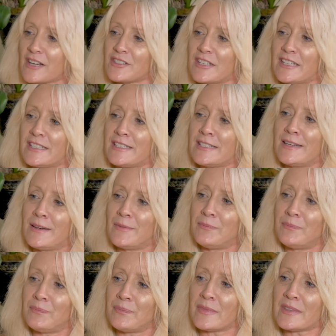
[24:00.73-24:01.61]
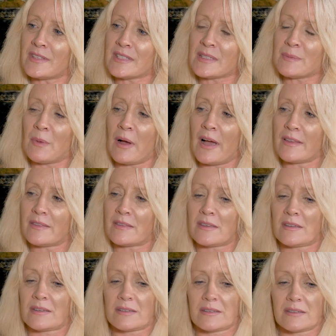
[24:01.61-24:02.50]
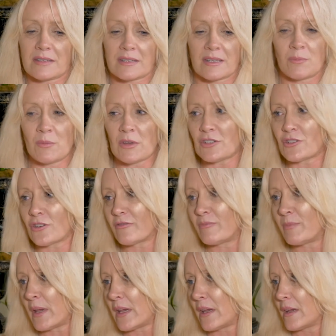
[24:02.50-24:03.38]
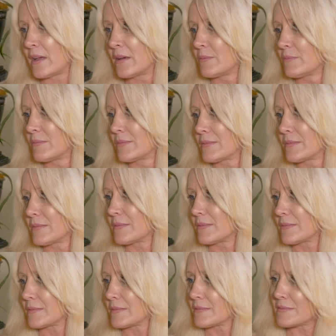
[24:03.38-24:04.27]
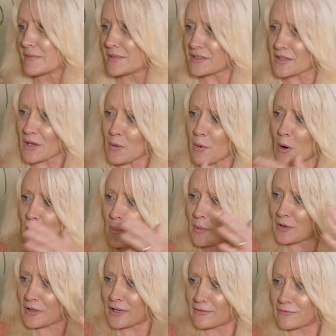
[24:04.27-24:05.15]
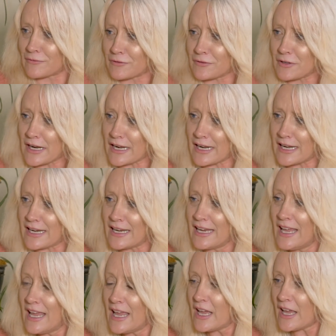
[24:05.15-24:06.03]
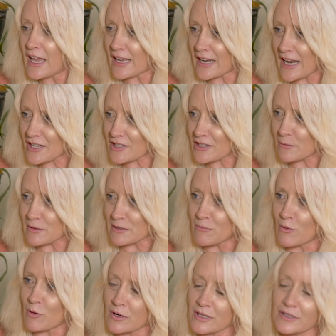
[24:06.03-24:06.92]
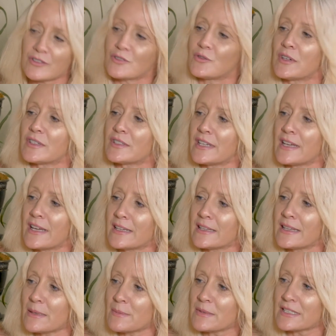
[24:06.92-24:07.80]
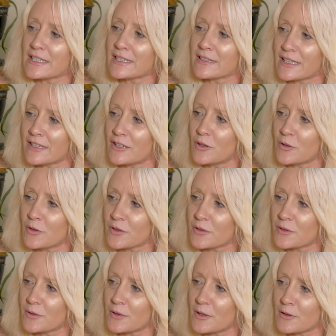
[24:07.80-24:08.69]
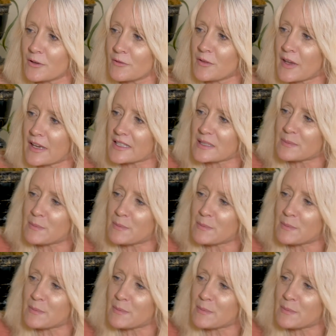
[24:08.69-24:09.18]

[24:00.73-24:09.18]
actually, despite the image of being so open and free, it actually was more constricting and limiting than you expected.